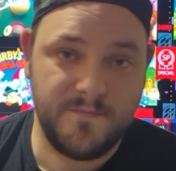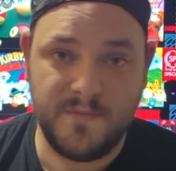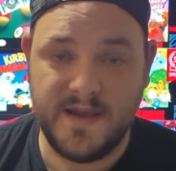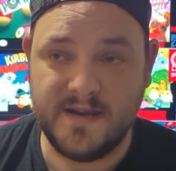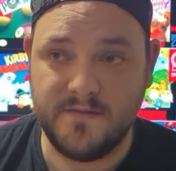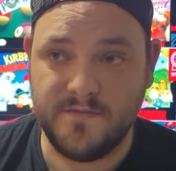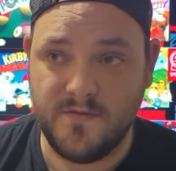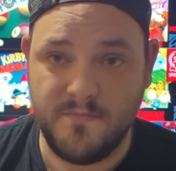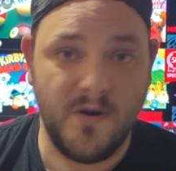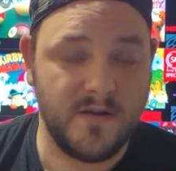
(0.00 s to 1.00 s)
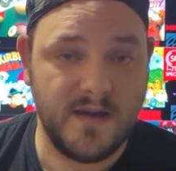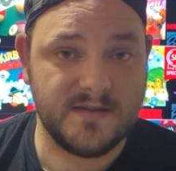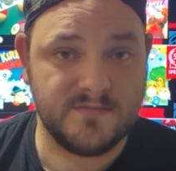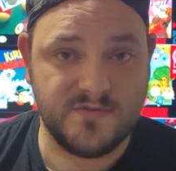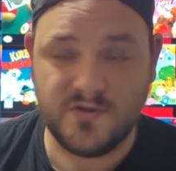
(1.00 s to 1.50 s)
Played it for a
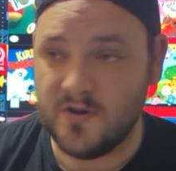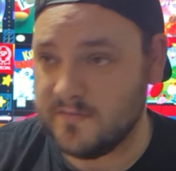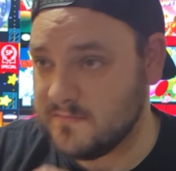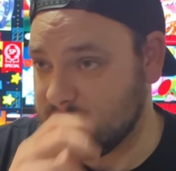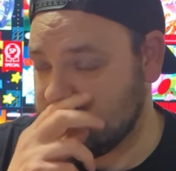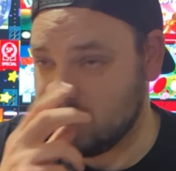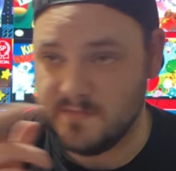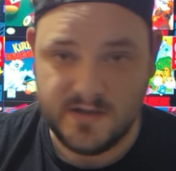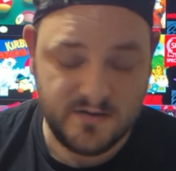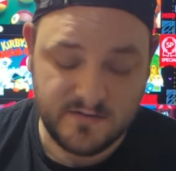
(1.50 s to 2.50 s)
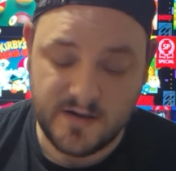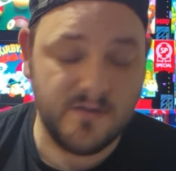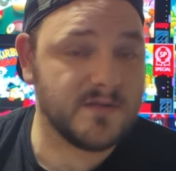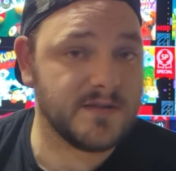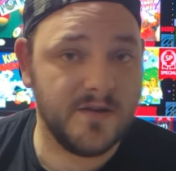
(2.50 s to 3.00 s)
podcast with John a year ago
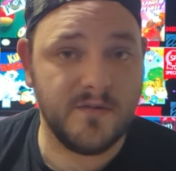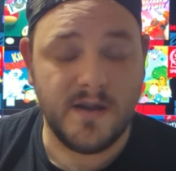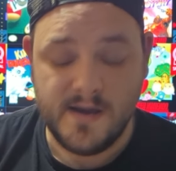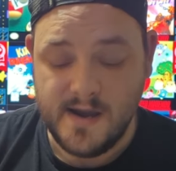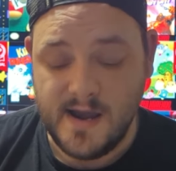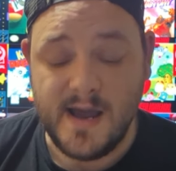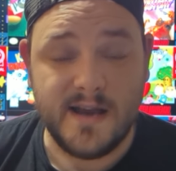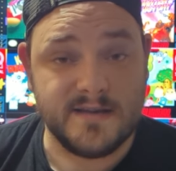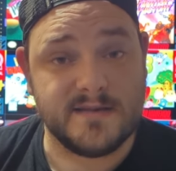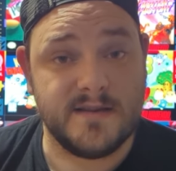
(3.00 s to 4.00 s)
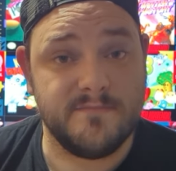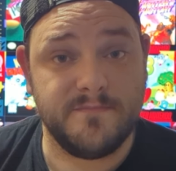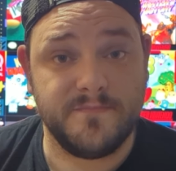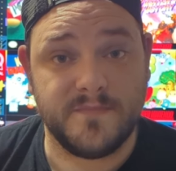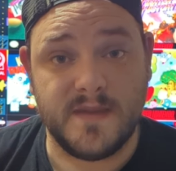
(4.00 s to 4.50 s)
or so,
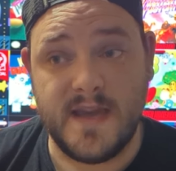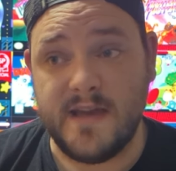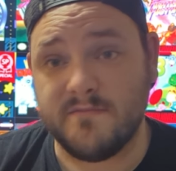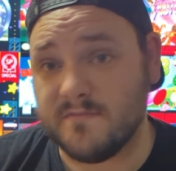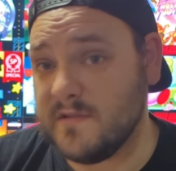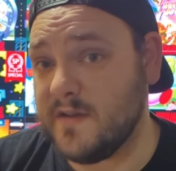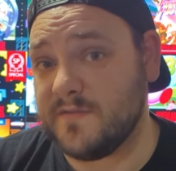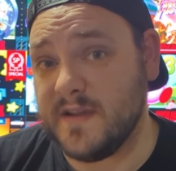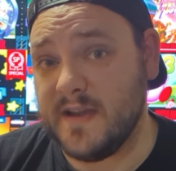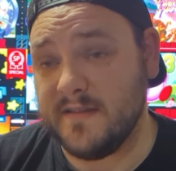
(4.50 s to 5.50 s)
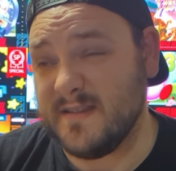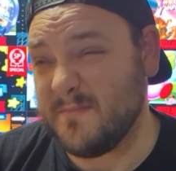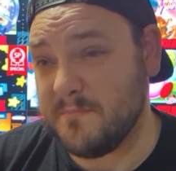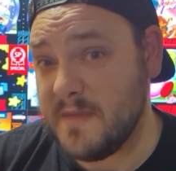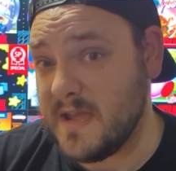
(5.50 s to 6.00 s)
and yeah, loved it. And it
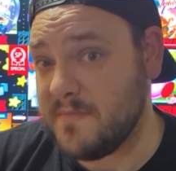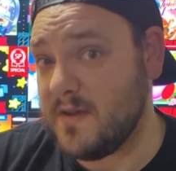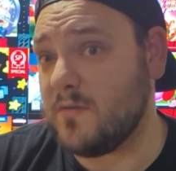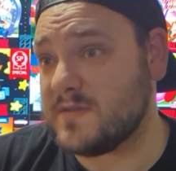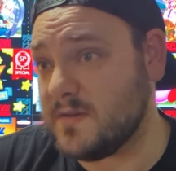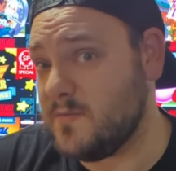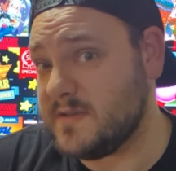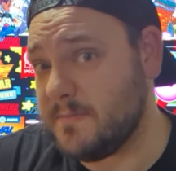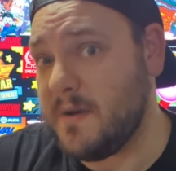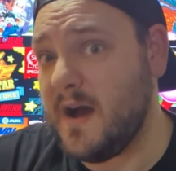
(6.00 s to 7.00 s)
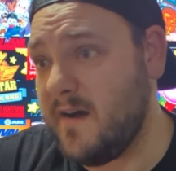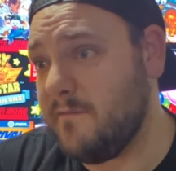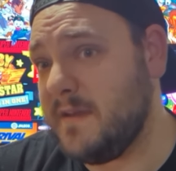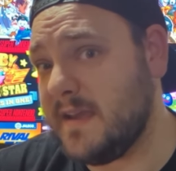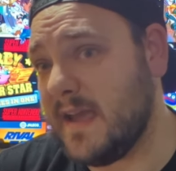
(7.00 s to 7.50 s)
maybe also was a part of
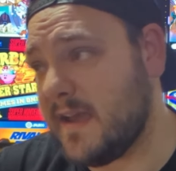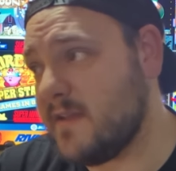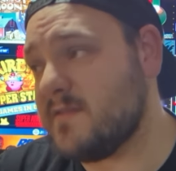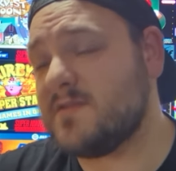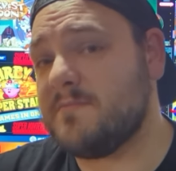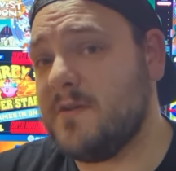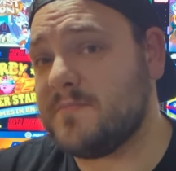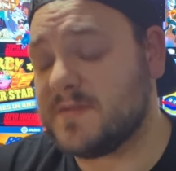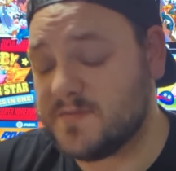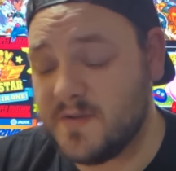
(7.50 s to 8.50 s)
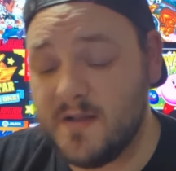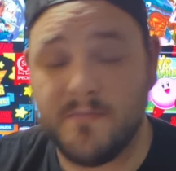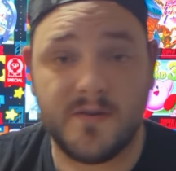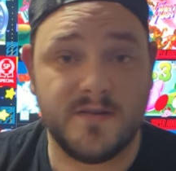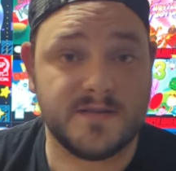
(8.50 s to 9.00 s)
me getting into shmups as well,
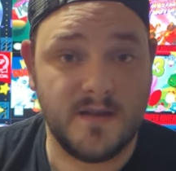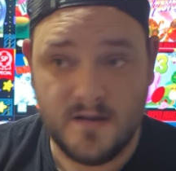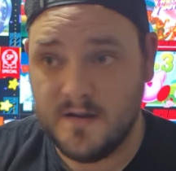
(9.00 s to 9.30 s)
because